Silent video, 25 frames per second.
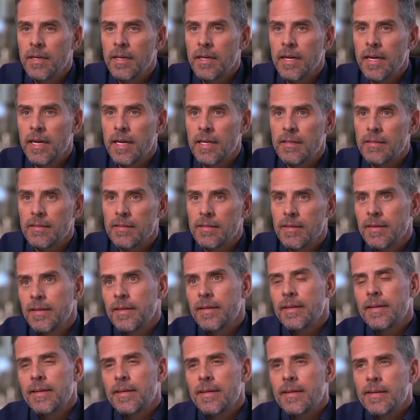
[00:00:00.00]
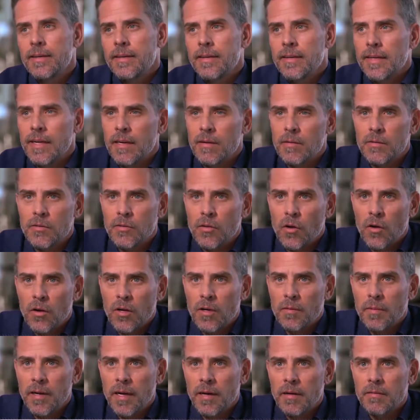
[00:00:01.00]
and you know,
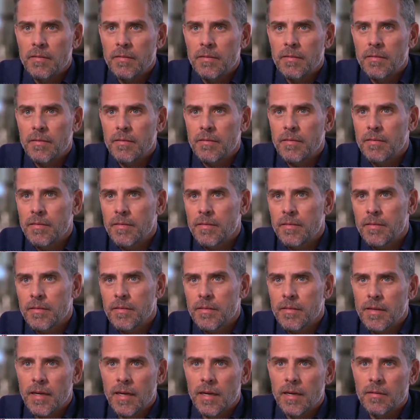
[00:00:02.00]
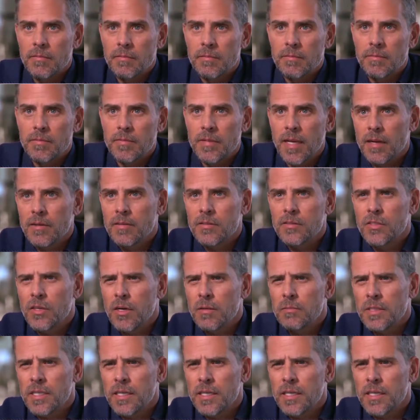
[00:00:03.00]
talk about um, Donald Trump's